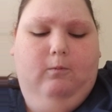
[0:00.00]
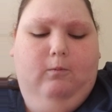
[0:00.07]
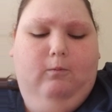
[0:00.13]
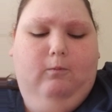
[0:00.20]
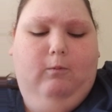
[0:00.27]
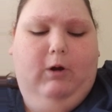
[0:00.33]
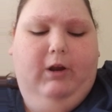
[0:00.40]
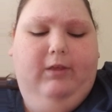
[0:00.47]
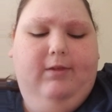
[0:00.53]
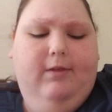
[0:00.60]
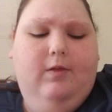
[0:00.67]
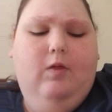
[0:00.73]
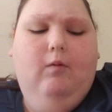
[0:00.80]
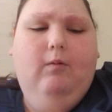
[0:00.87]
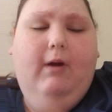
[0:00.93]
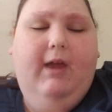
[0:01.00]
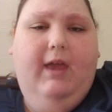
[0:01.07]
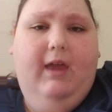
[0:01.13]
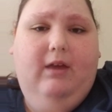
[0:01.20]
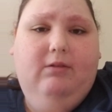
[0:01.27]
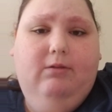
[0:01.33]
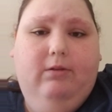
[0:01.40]
What is the right
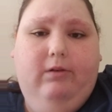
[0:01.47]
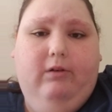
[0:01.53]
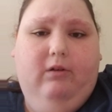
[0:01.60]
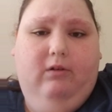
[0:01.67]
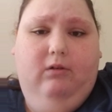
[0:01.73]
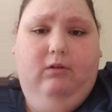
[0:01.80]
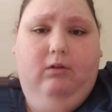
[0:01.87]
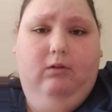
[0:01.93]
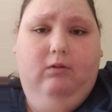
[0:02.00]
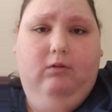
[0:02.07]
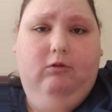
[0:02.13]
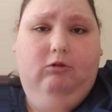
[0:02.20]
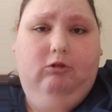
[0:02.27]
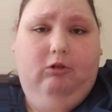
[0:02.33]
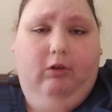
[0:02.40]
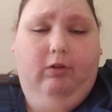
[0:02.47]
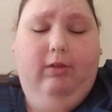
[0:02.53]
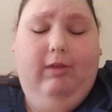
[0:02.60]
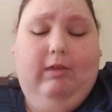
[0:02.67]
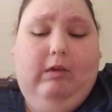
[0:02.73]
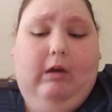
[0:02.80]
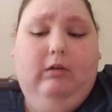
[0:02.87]
answer? Should
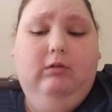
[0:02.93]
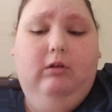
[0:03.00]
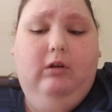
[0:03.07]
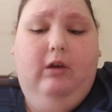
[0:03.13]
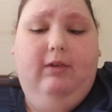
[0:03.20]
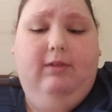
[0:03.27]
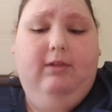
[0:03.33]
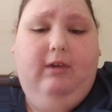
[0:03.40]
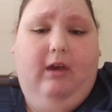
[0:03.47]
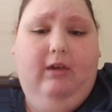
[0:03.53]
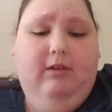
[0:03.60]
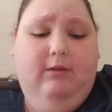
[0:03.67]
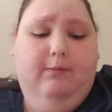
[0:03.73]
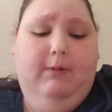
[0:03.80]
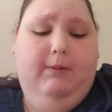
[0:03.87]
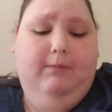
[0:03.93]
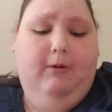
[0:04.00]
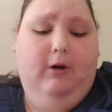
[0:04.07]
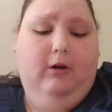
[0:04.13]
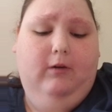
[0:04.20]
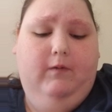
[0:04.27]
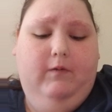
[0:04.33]
standardized tests be
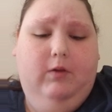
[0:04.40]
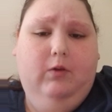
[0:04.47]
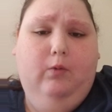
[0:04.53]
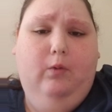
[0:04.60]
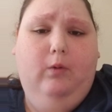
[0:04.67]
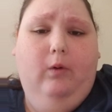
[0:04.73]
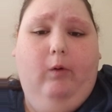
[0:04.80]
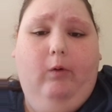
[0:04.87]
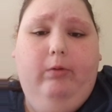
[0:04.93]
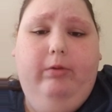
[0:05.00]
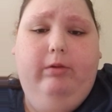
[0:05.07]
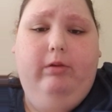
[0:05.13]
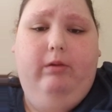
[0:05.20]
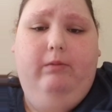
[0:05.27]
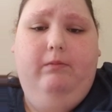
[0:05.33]
part of schools?